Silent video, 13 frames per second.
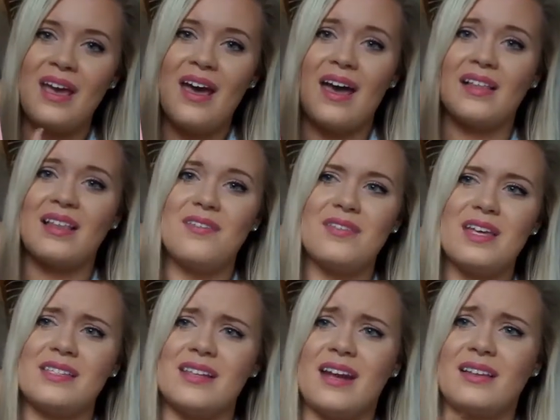I love
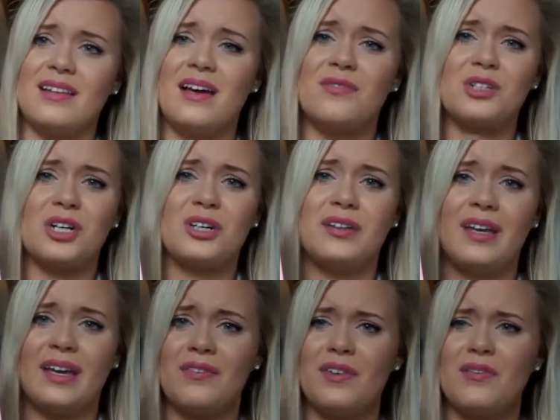this, and I love
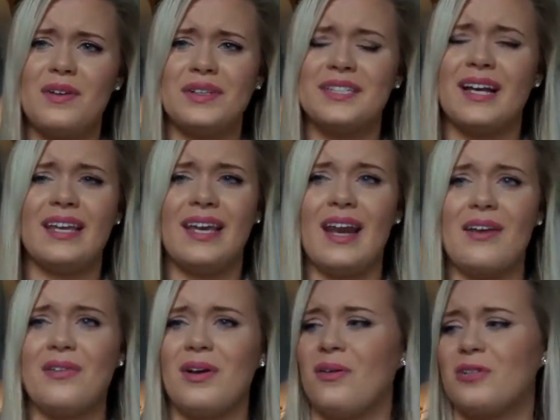journaling. If you've never done it, I
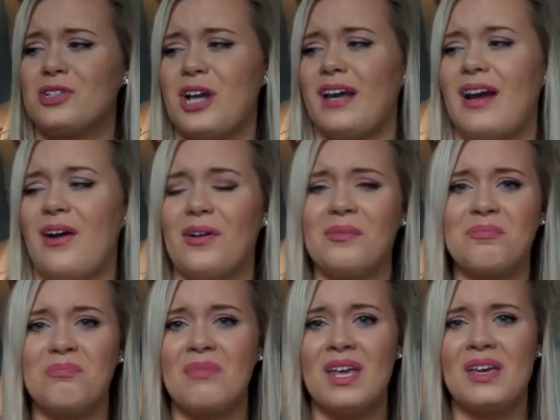don't know, try it out.
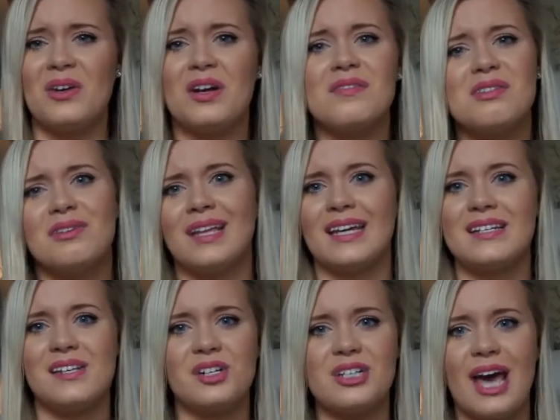You don't have to do it like a
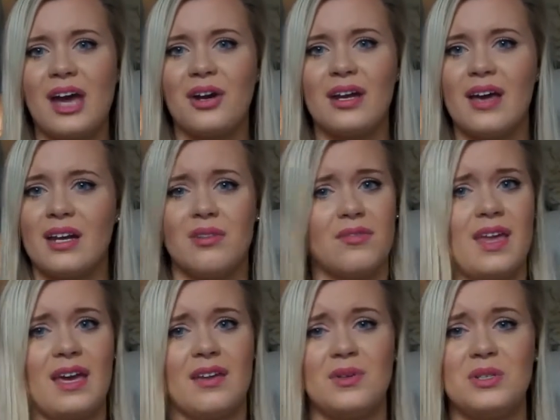Dear Diary kind of
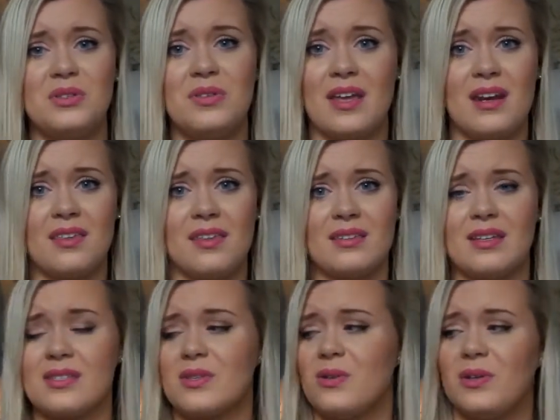thing. If you do that, I think
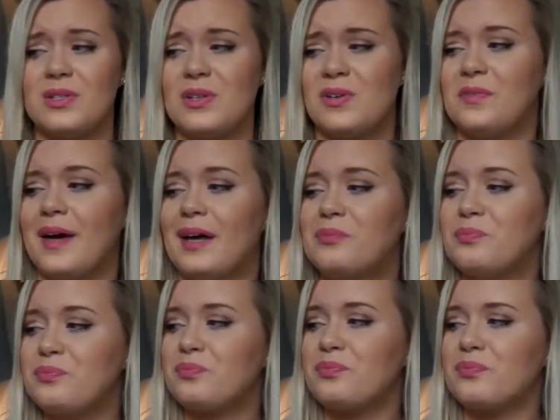that's cool too, but
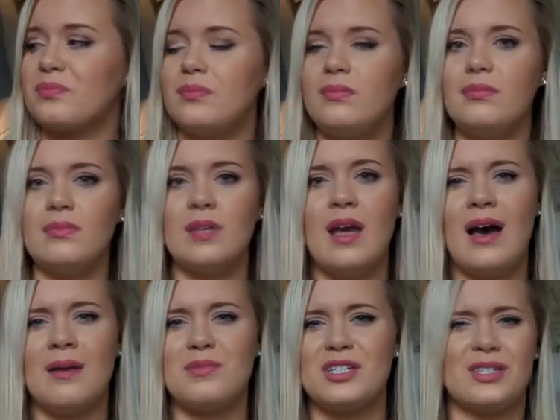
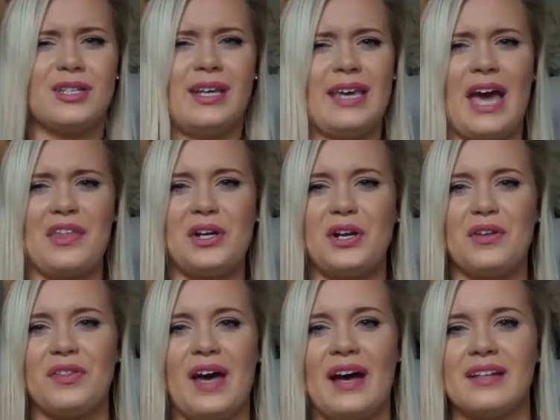just to like gather your
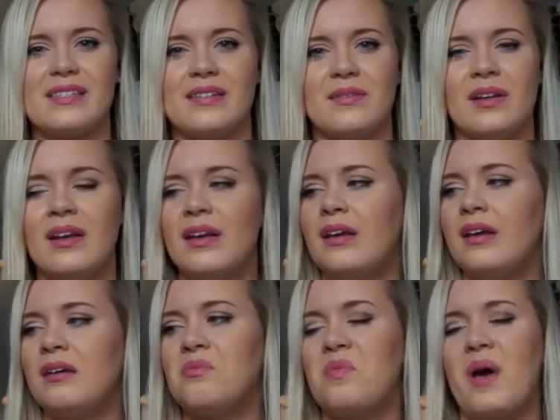thoughts, and
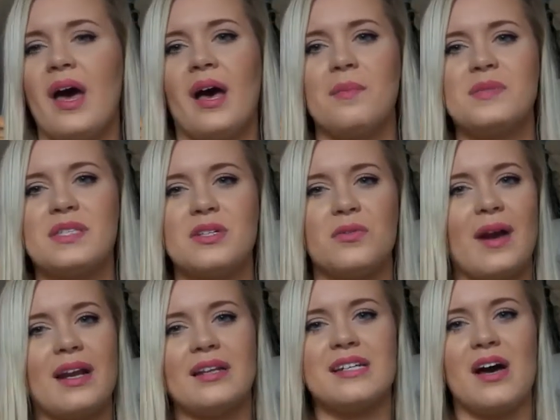helps to
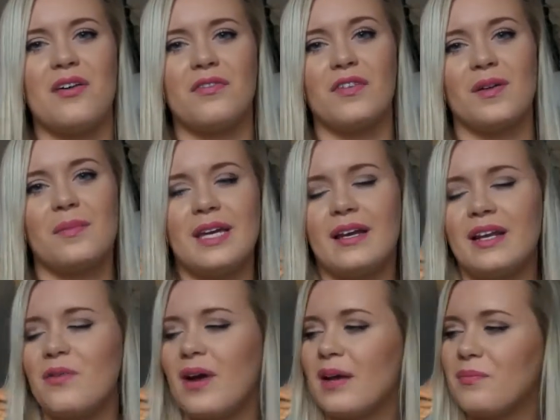write it down for me
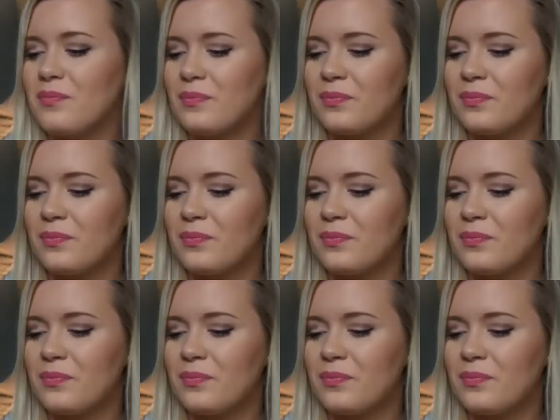anyway.